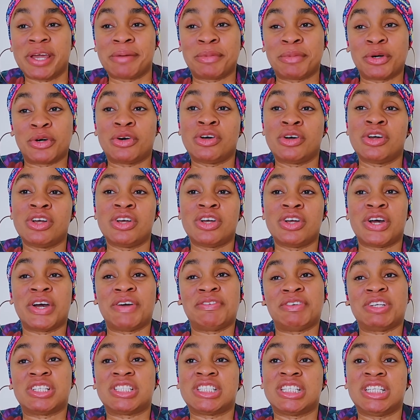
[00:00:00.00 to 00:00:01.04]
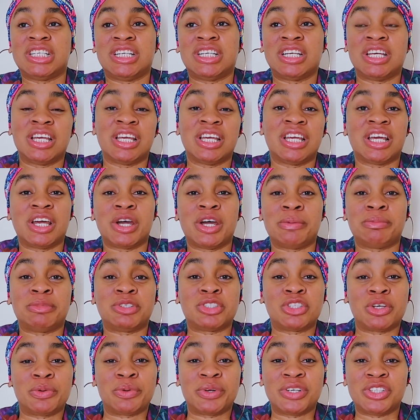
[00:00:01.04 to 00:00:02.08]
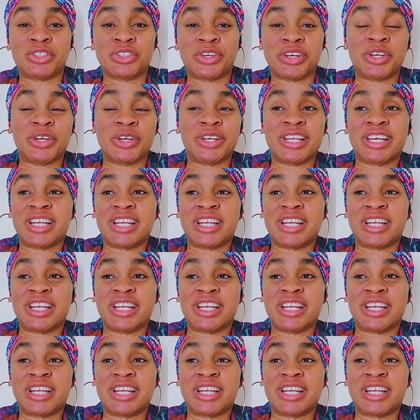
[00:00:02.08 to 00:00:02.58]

But obviously, someone is really going there.